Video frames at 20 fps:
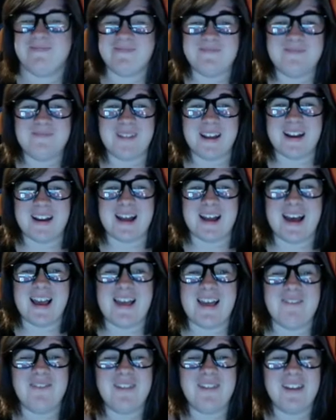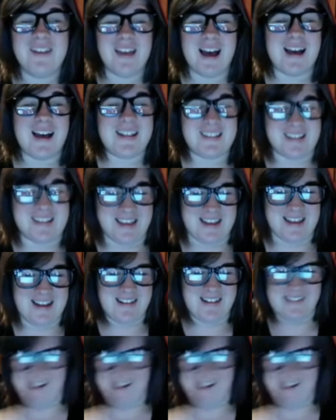Man, I have got to hear.